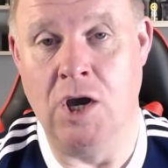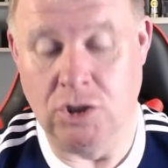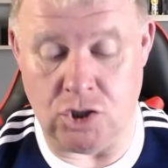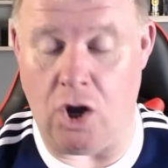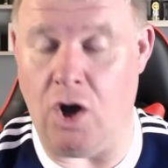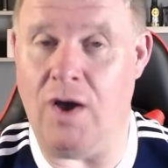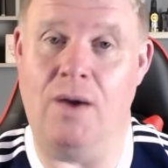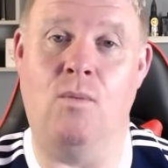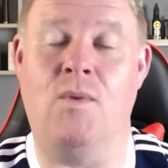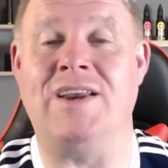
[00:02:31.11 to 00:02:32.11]
So
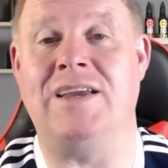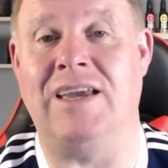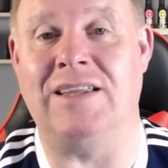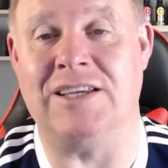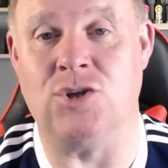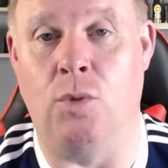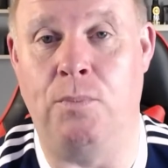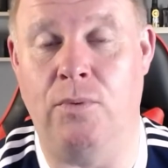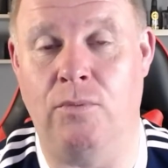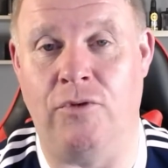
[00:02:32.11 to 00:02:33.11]
when he nicked this
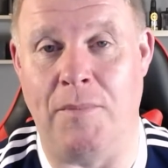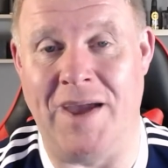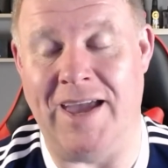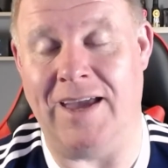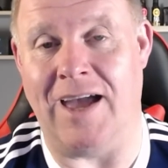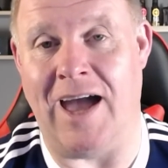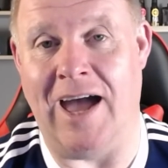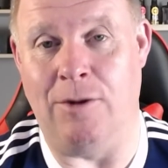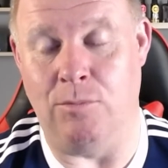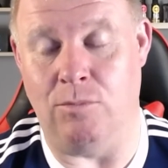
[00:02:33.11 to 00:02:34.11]
up for me
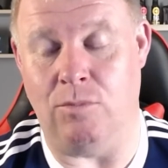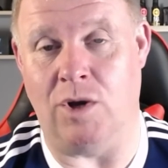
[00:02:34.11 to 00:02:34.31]
um,